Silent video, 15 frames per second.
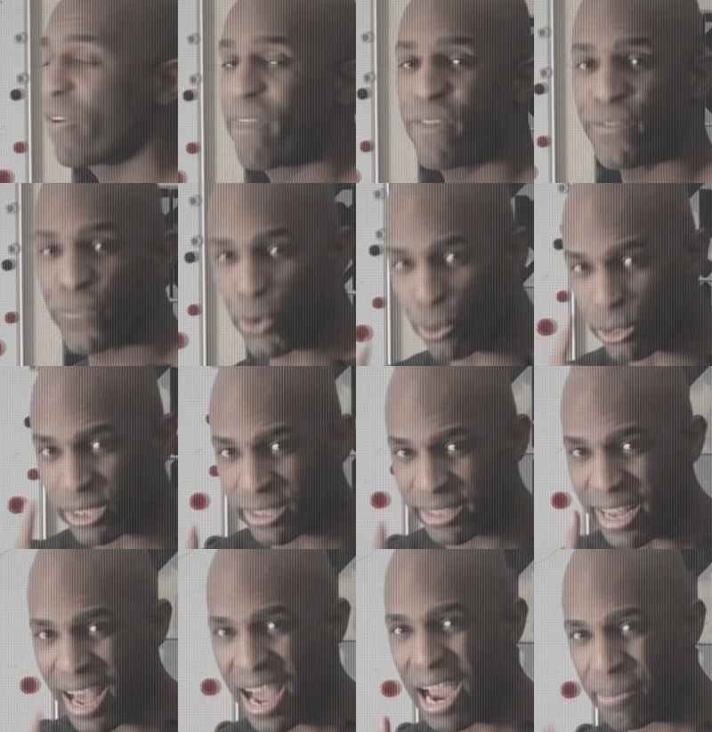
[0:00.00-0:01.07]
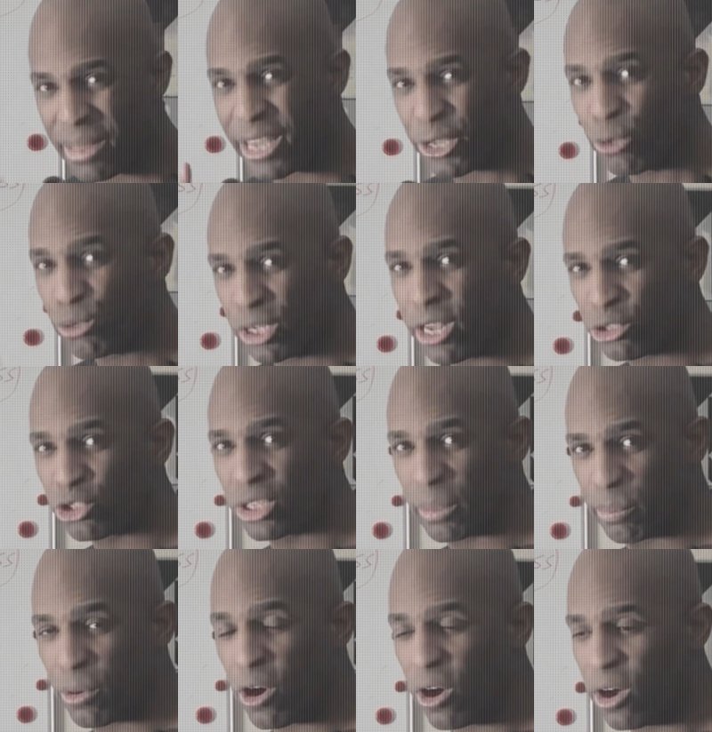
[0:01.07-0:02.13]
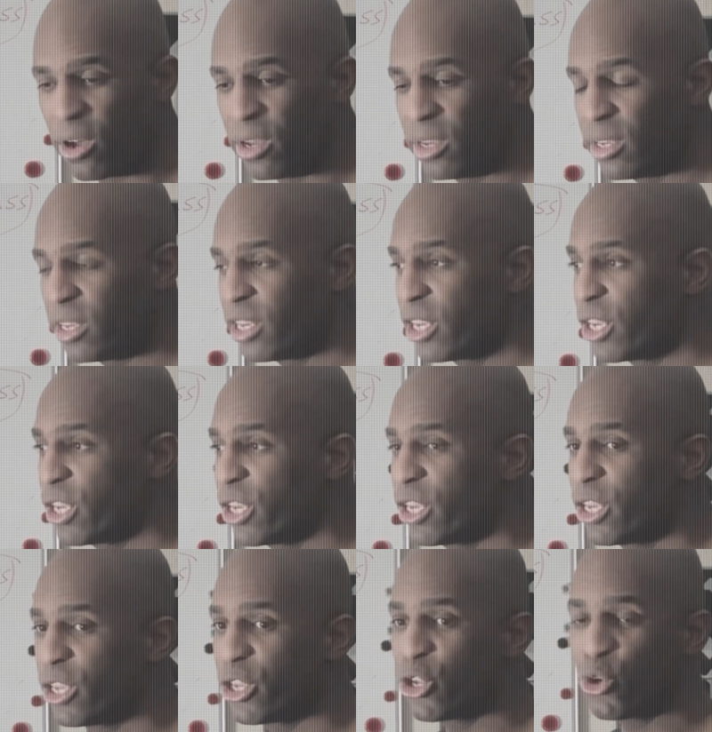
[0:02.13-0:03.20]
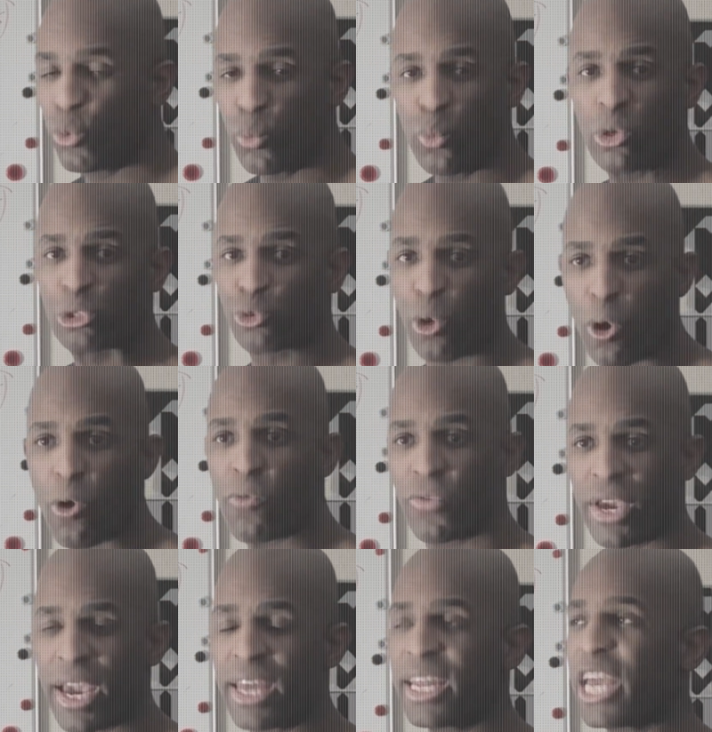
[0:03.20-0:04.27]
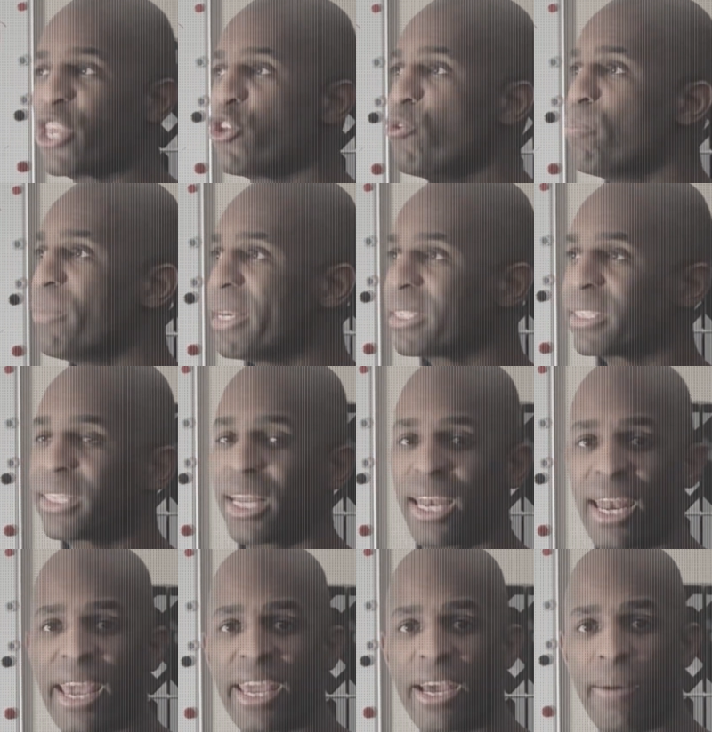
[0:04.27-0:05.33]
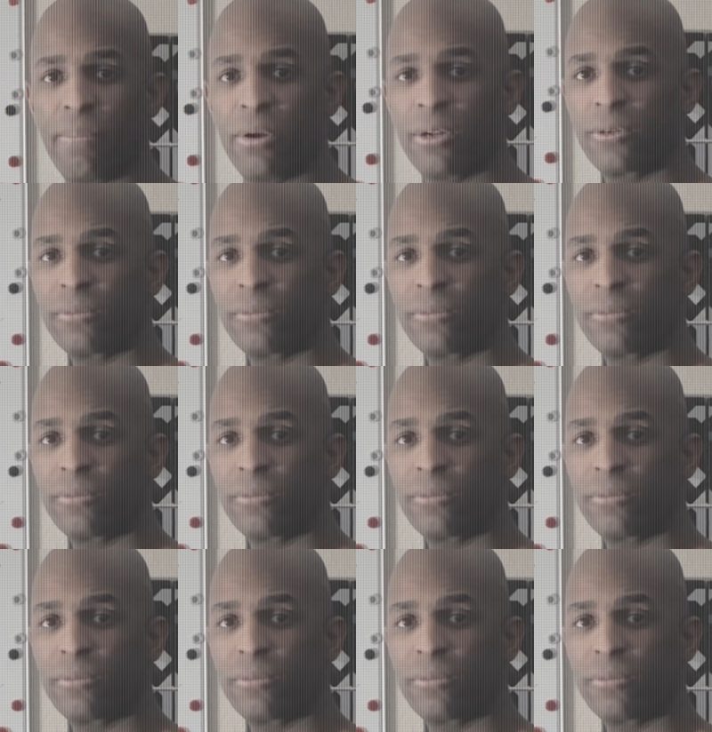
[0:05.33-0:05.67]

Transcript: the first time that you touched the ball, you drove in and you missed the layup